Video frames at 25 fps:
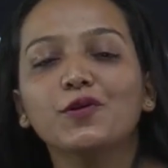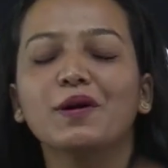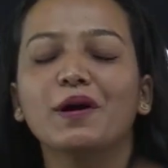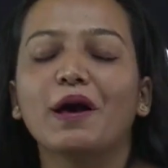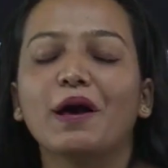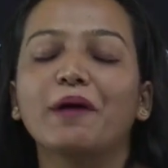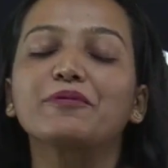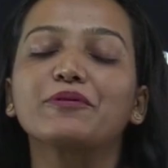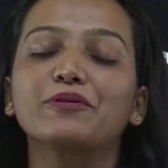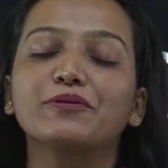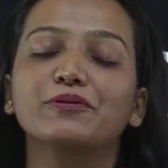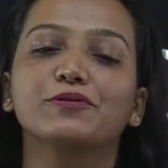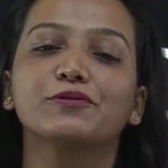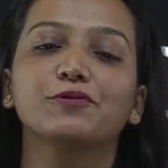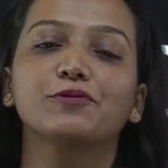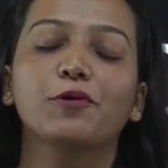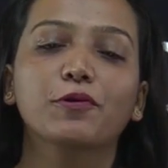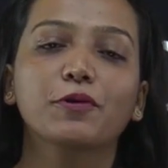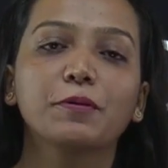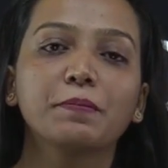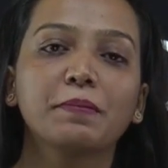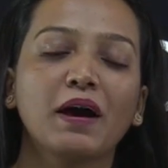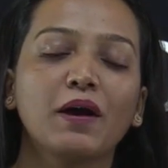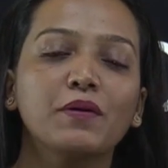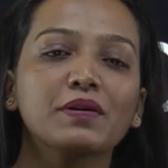I'm going to
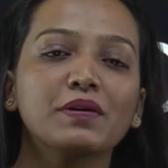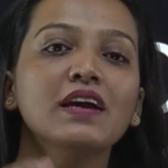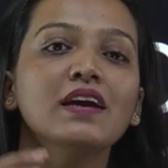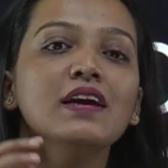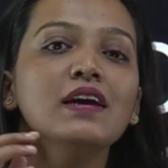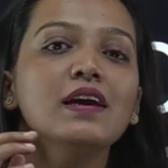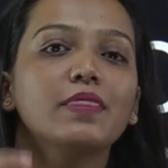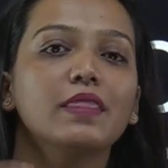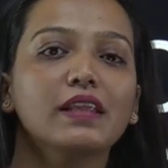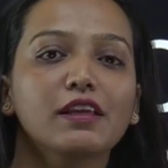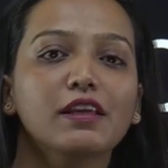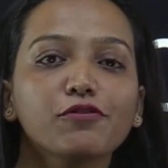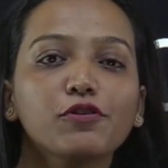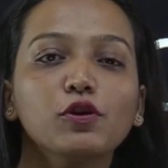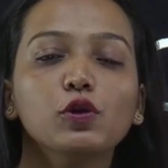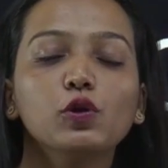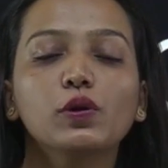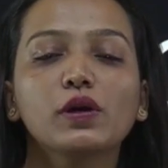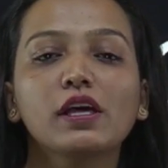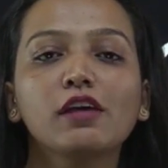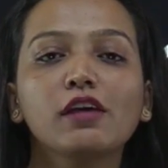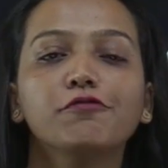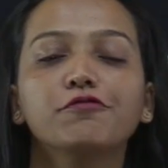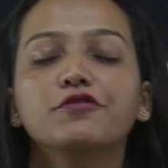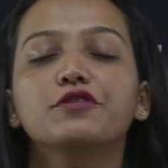talk about that if you're
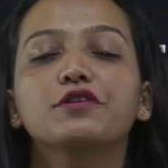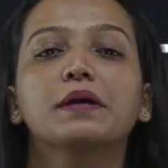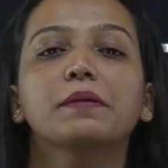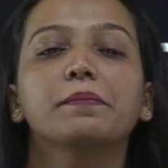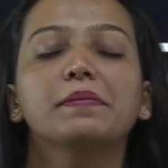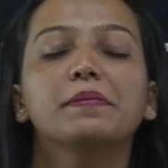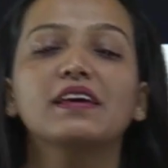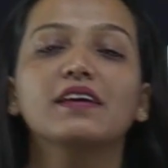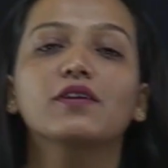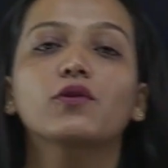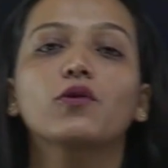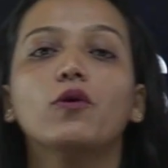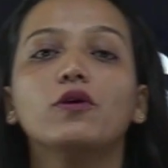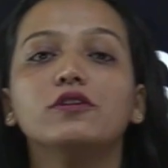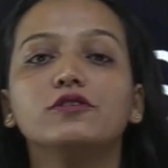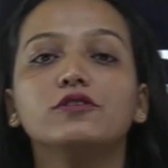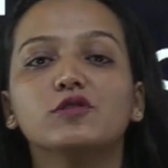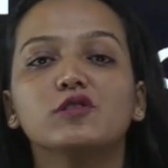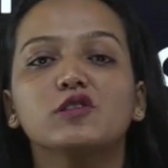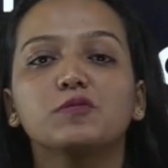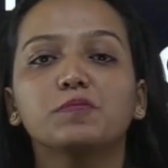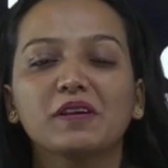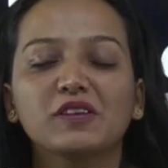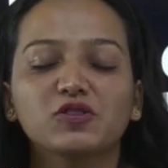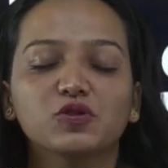looking for MBA
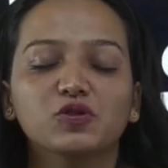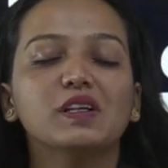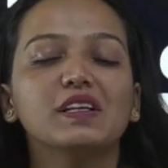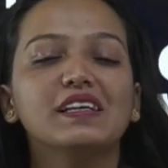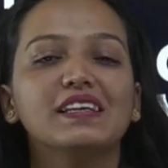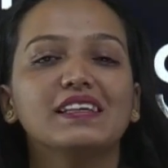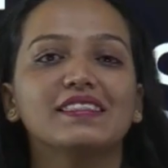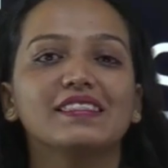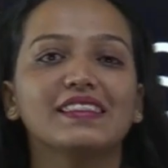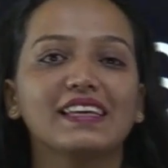colleges, especially in